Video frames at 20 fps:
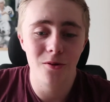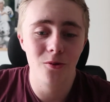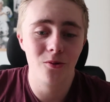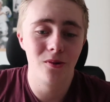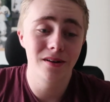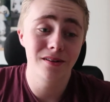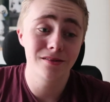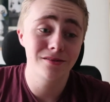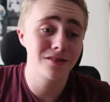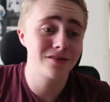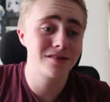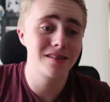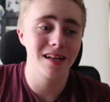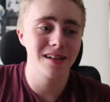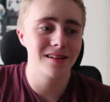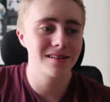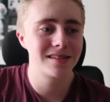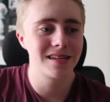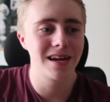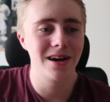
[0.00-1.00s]
He wanted to
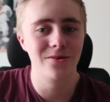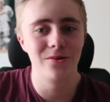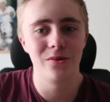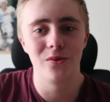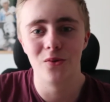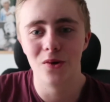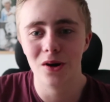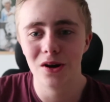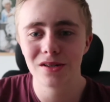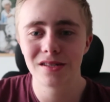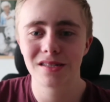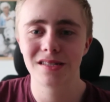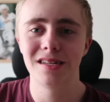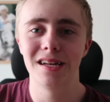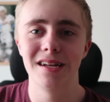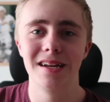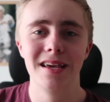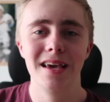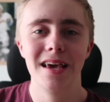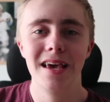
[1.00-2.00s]
tell us how it was,
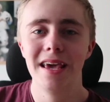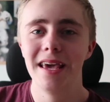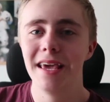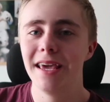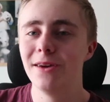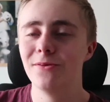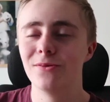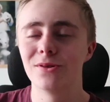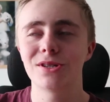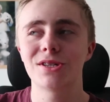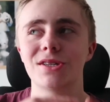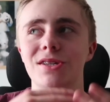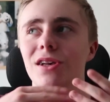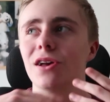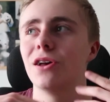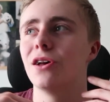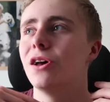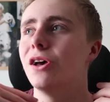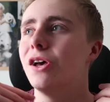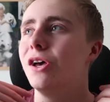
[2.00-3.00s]
and he was
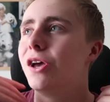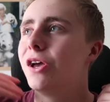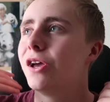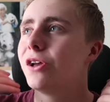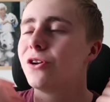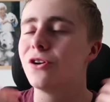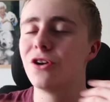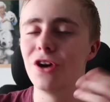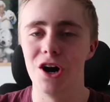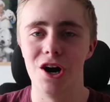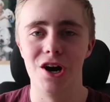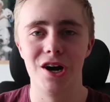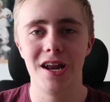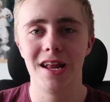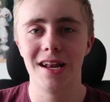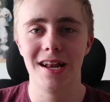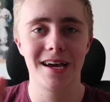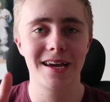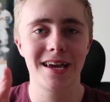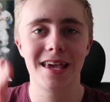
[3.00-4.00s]

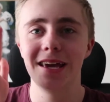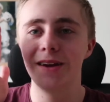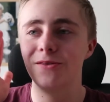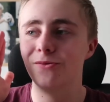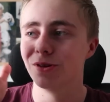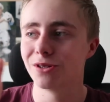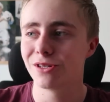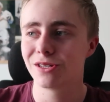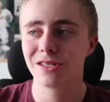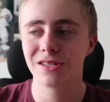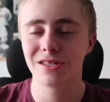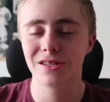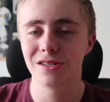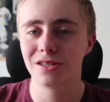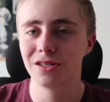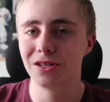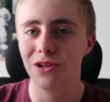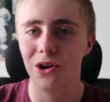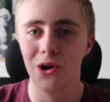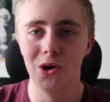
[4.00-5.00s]
gone, like he was
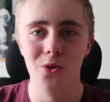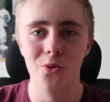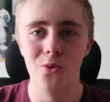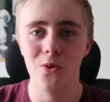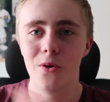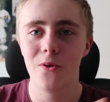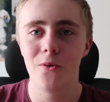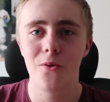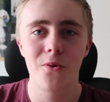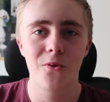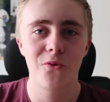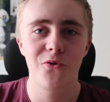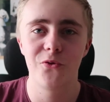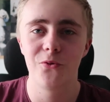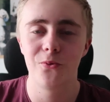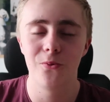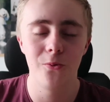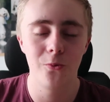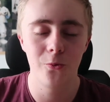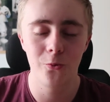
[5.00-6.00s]
so
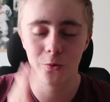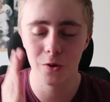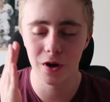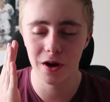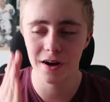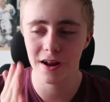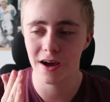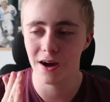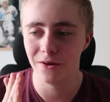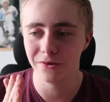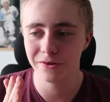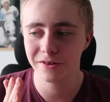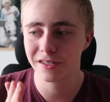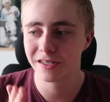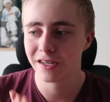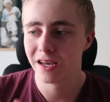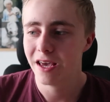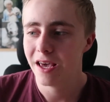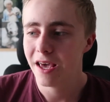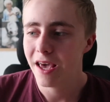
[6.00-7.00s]
weirded out.
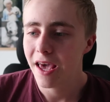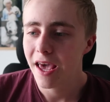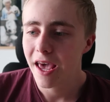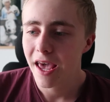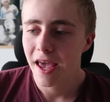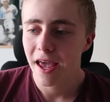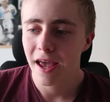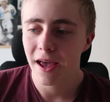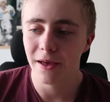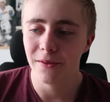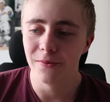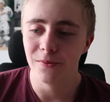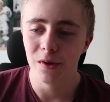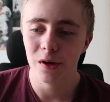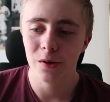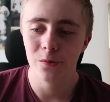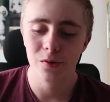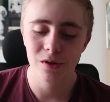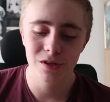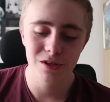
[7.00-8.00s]
And
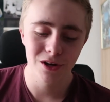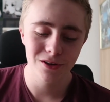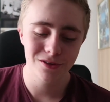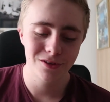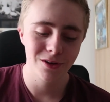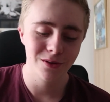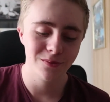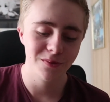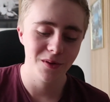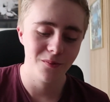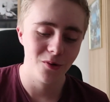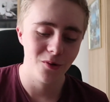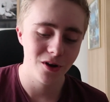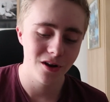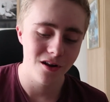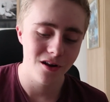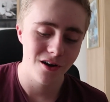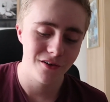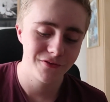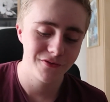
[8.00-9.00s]
we talked to him the
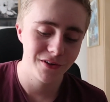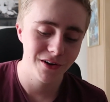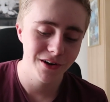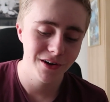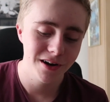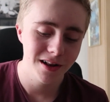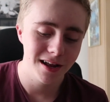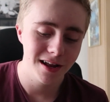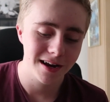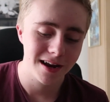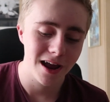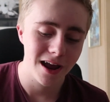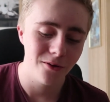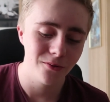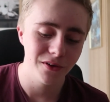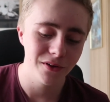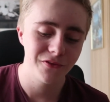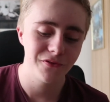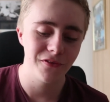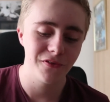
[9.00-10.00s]
morning after, like how
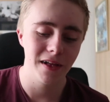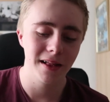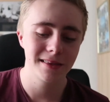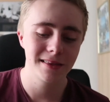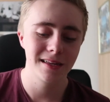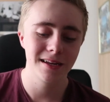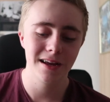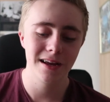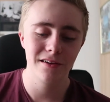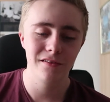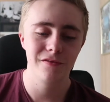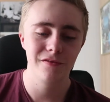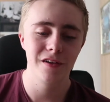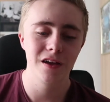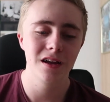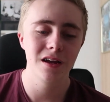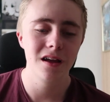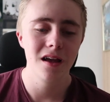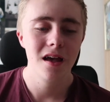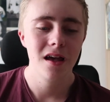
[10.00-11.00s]
we felt and
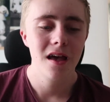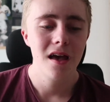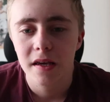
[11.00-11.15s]
everything.